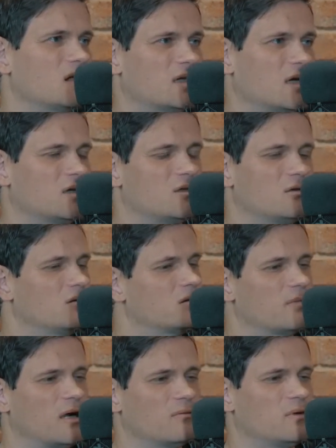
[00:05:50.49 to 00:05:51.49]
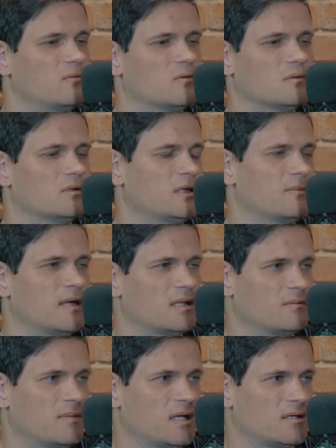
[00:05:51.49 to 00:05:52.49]
I get a huge amount of people
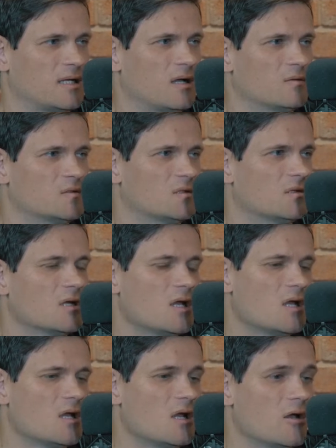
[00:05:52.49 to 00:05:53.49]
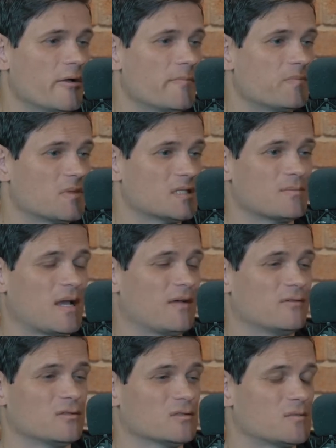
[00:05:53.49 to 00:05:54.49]
emailing my accounts, and it's about
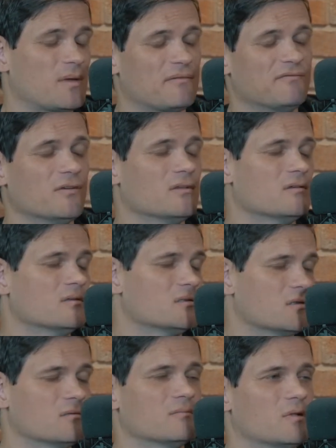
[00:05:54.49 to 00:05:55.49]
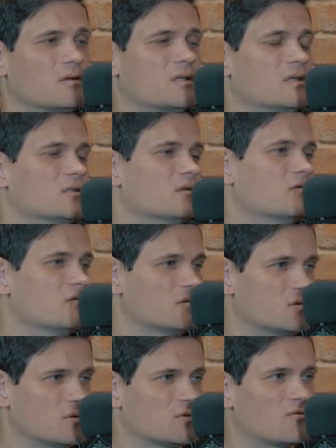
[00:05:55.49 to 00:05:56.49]
having good spam filters and blocking stuff and
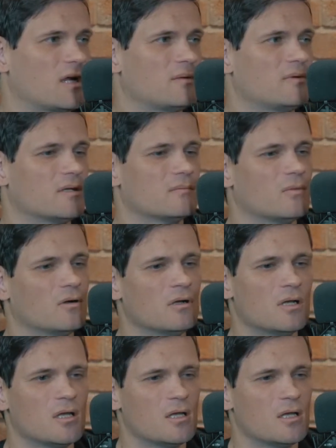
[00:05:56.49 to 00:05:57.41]
unsubscribing. But